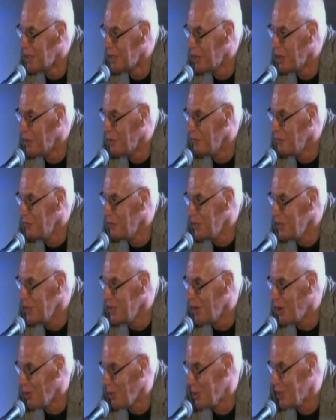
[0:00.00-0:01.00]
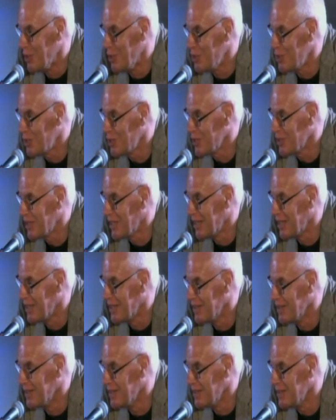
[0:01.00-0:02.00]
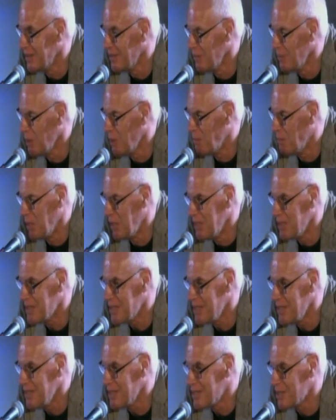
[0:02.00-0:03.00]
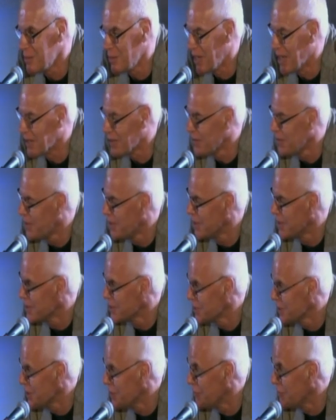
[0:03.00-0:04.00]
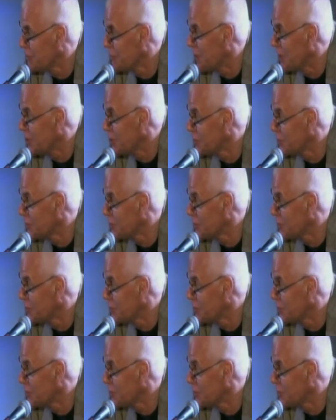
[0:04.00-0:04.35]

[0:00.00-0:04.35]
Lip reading: of the knowledge and abilities to analyze the information